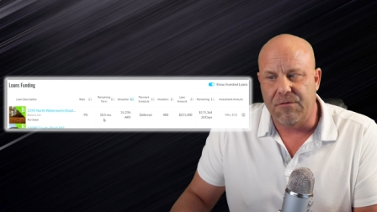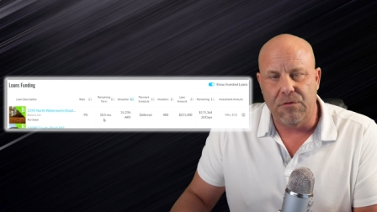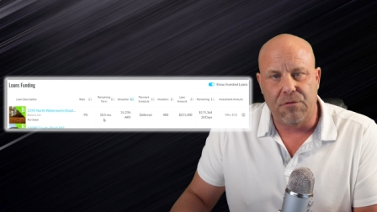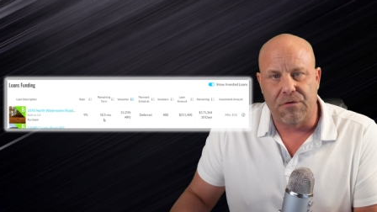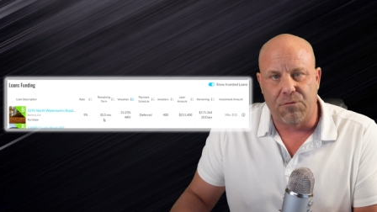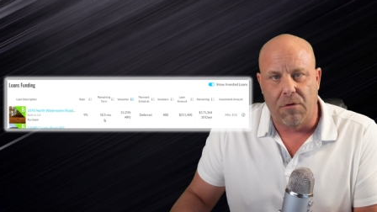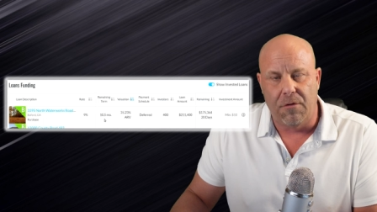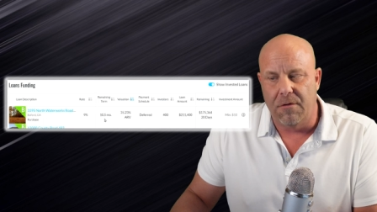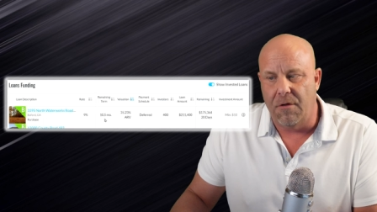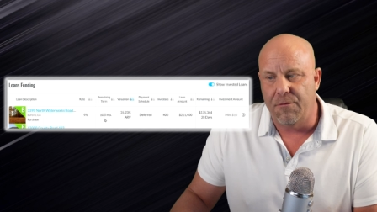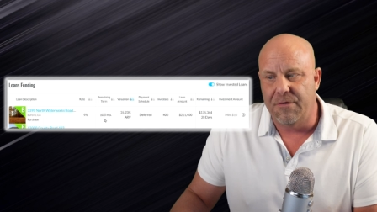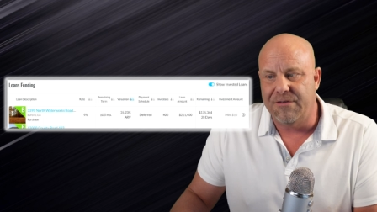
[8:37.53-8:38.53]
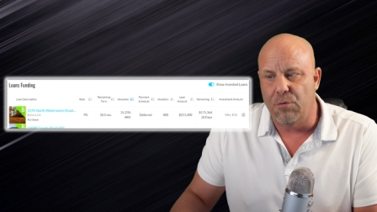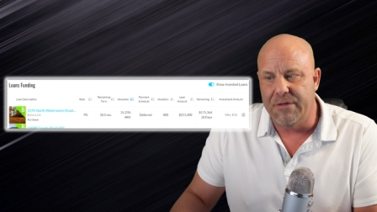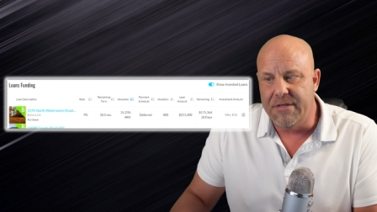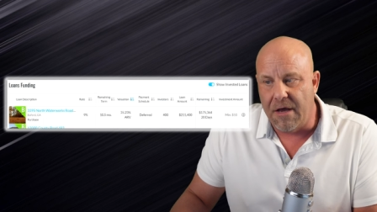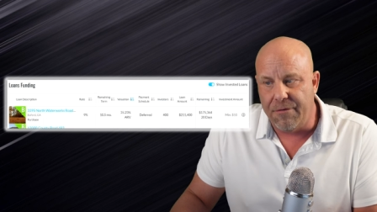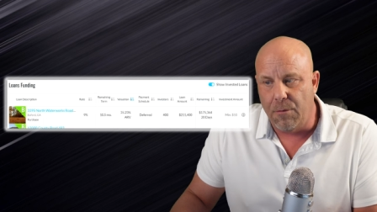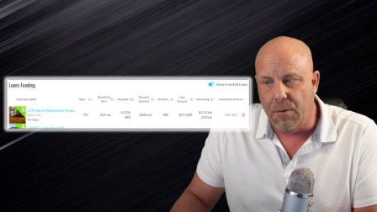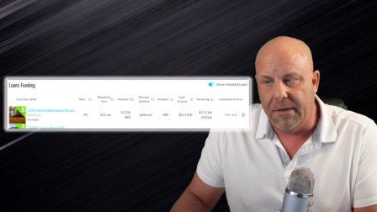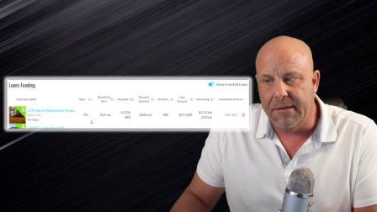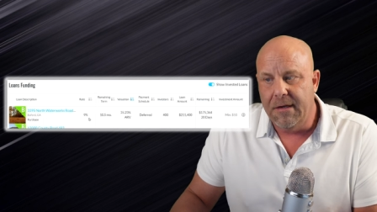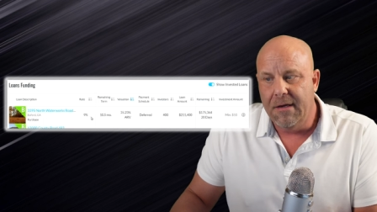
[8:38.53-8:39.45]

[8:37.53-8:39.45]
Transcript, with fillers: you just roll it over and do another one